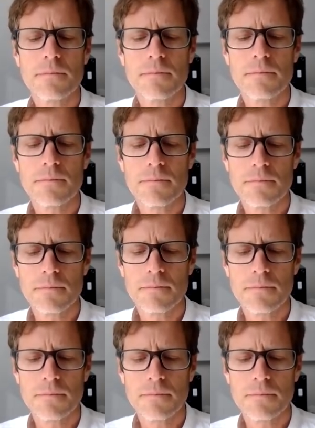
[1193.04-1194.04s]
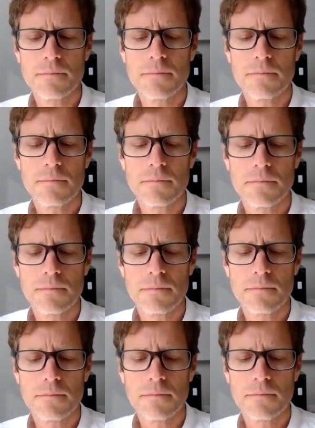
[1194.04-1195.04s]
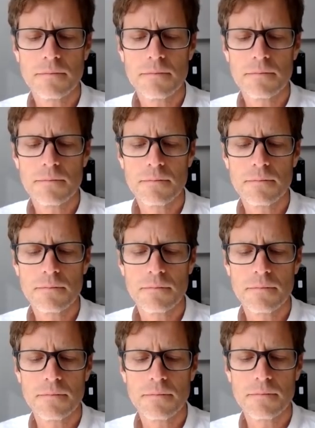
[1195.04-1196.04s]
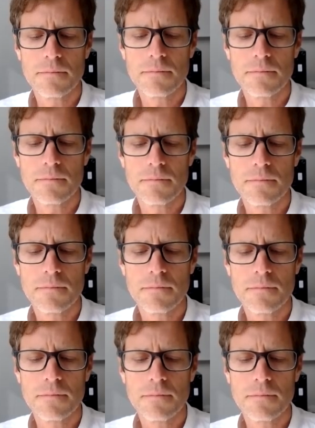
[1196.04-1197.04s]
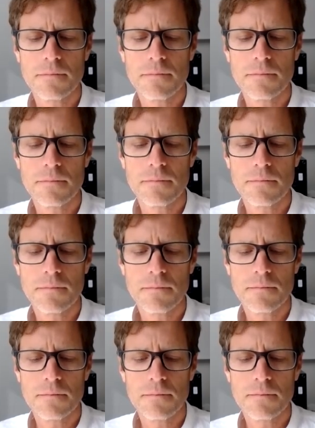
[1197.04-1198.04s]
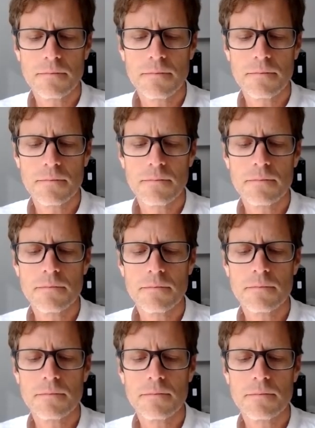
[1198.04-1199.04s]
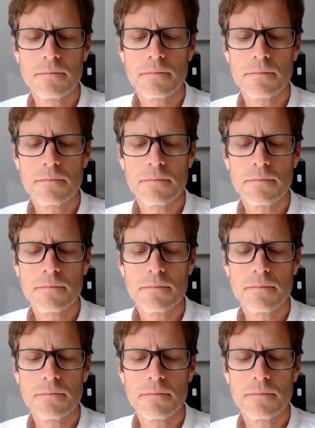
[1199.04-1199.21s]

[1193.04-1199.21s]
(silent)